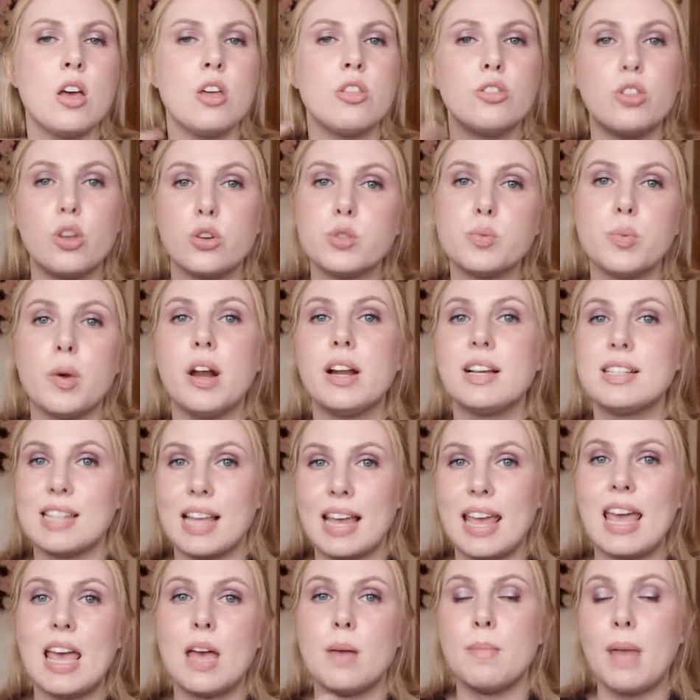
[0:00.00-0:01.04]
Those products I
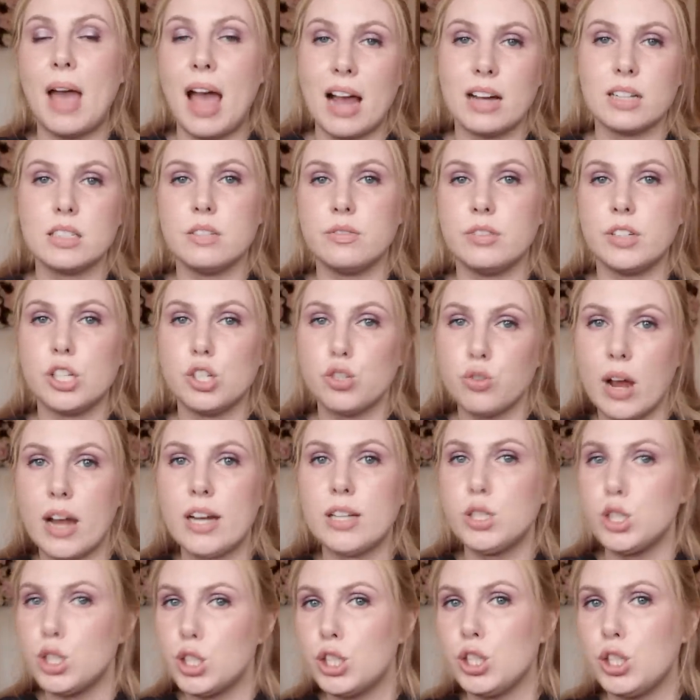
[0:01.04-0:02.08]
am actively
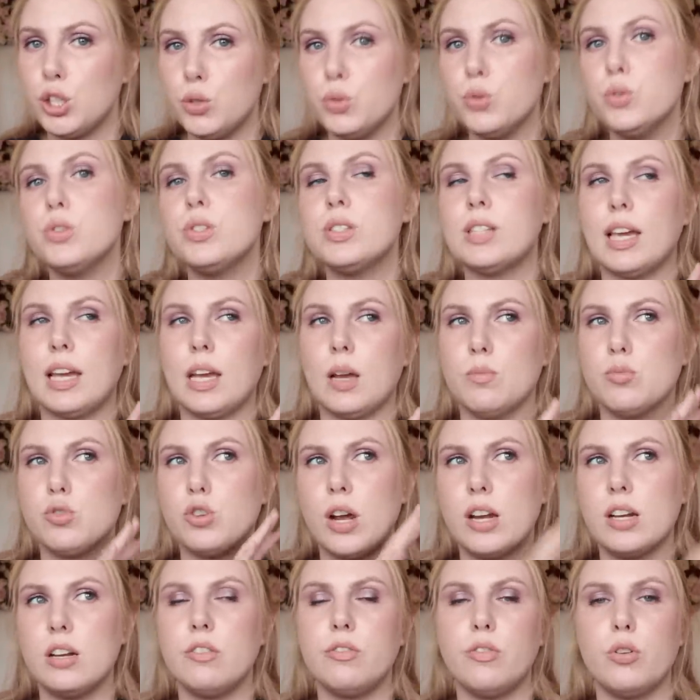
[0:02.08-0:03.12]
trying to use, like I'm
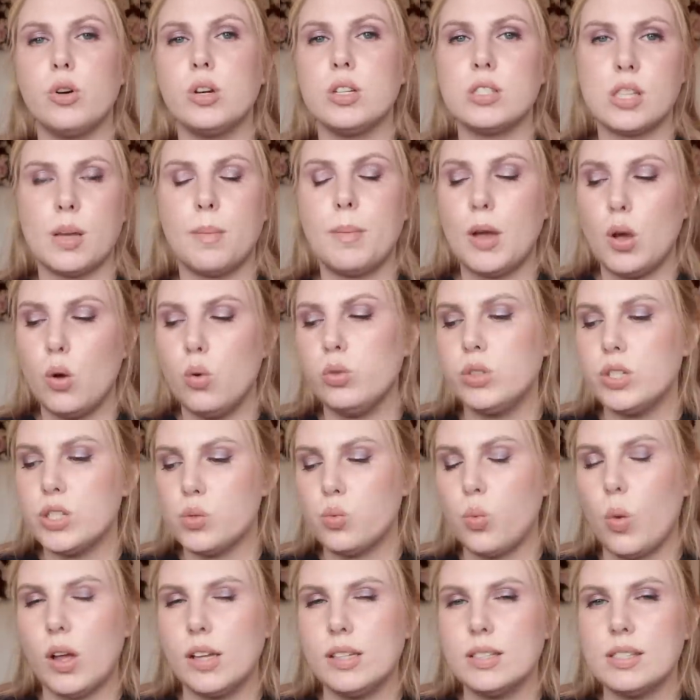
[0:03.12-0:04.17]
trying to focus on my oldest
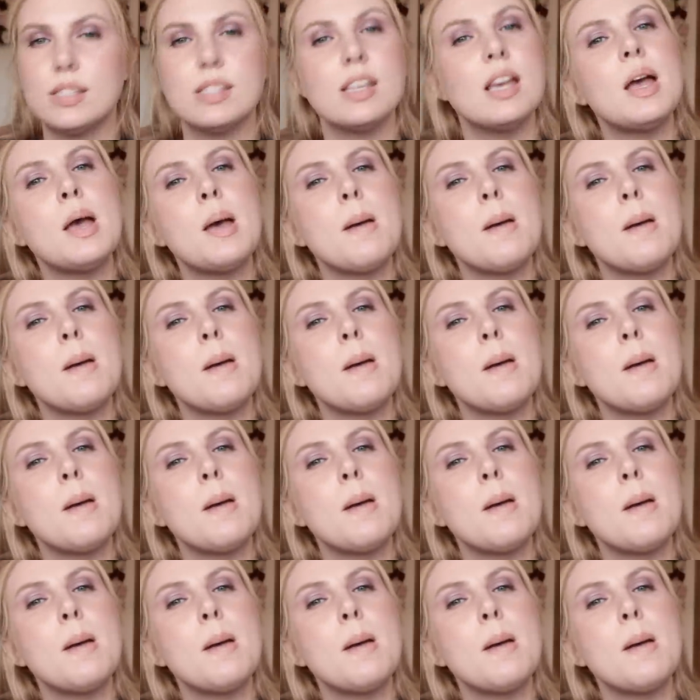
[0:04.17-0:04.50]
ones,